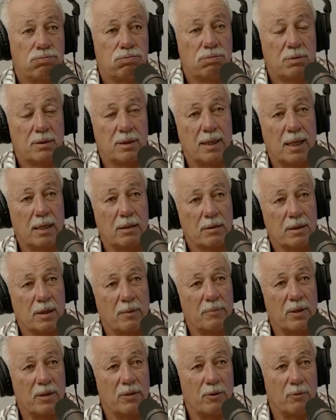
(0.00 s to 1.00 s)
you know,
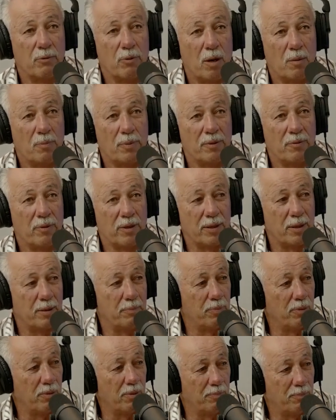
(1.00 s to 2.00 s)
committed a robbery
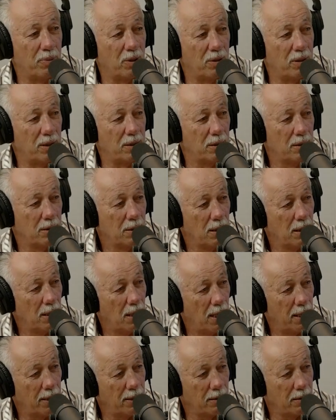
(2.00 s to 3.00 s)
by
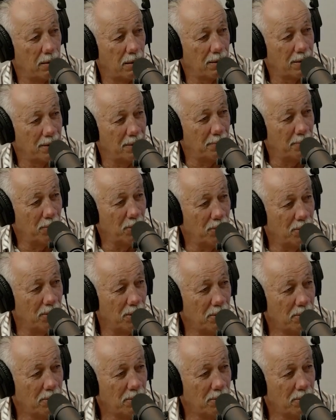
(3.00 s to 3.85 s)
8 o'clock in the morning.